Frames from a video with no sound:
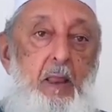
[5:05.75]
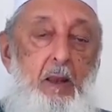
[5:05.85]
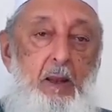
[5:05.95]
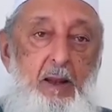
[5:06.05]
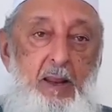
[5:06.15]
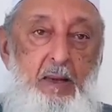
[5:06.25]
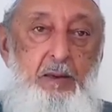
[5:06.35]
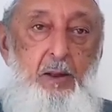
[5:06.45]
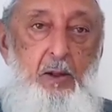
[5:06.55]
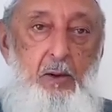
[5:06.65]

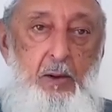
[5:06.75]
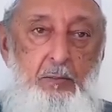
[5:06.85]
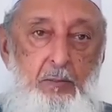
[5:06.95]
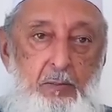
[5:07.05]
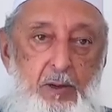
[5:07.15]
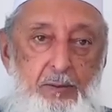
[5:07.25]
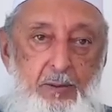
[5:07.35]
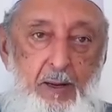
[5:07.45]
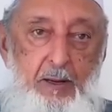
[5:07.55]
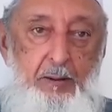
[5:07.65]
later on, much
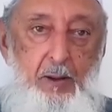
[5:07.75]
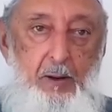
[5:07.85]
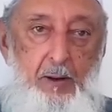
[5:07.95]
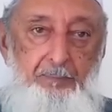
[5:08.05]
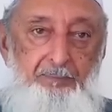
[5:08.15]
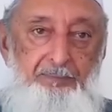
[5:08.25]
later on.